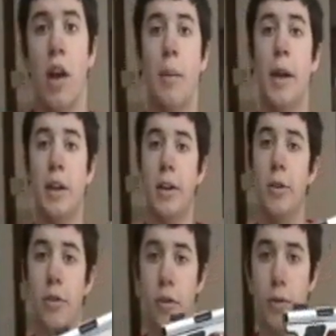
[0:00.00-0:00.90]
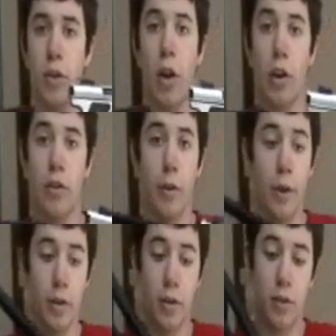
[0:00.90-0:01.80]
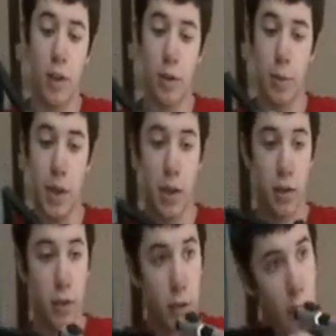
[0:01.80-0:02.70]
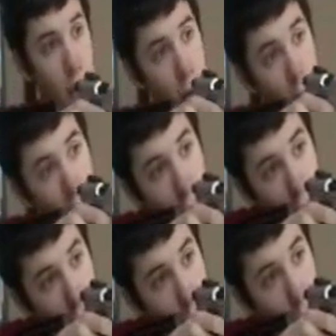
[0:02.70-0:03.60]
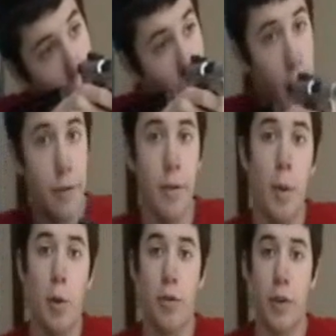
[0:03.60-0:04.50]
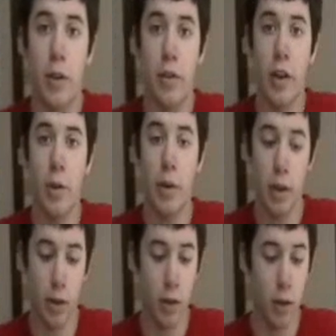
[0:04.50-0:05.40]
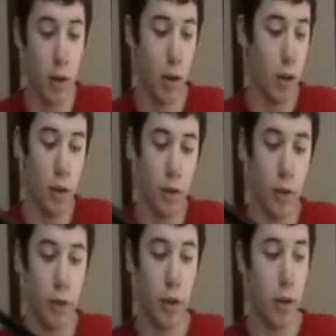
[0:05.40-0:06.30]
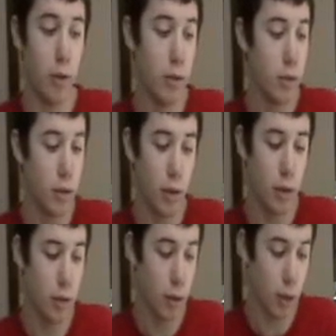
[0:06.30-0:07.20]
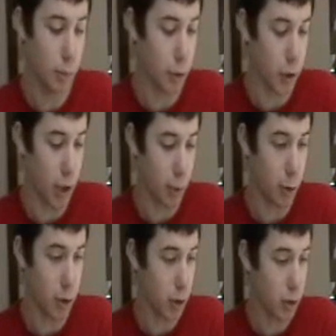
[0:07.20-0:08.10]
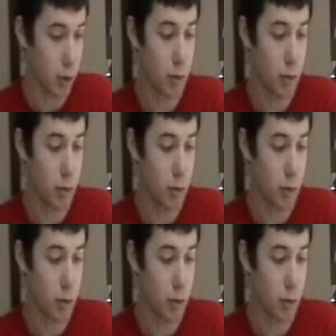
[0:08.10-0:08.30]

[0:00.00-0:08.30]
I mainly use this for target shooting since the FPS is too high for most fields anyway. So, I'm pretty happy with it.